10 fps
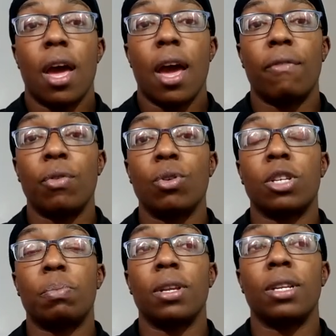Have you
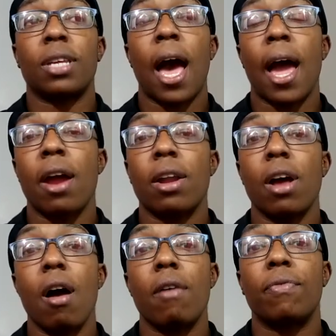just been tired
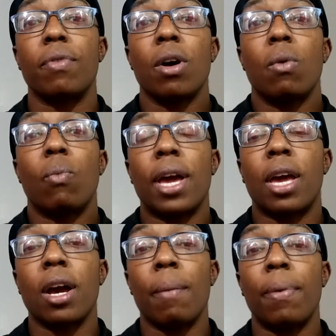of
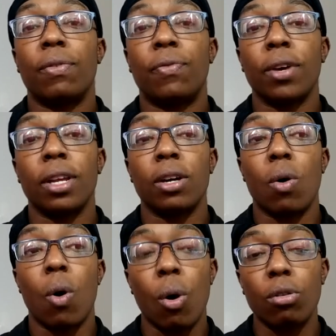waking up and feeling
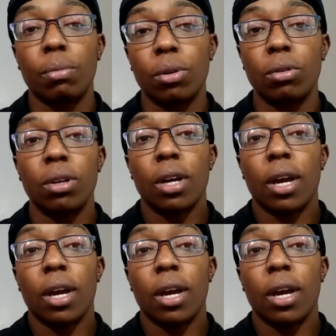horrible